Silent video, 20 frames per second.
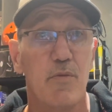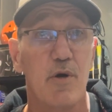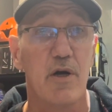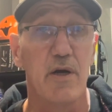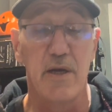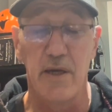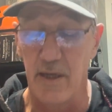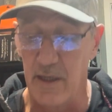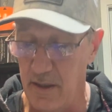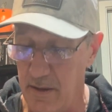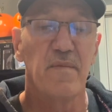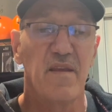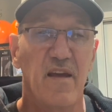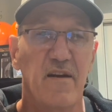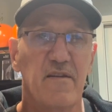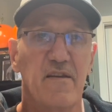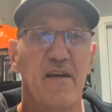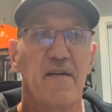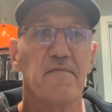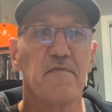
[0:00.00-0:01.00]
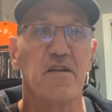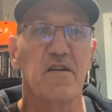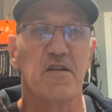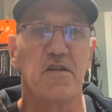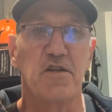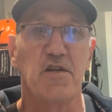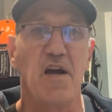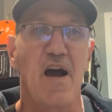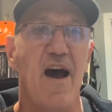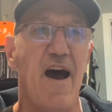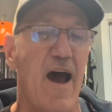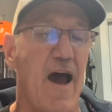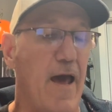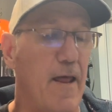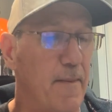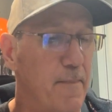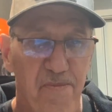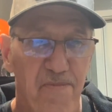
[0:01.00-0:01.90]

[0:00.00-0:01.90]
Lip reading: rig, and give it a shot.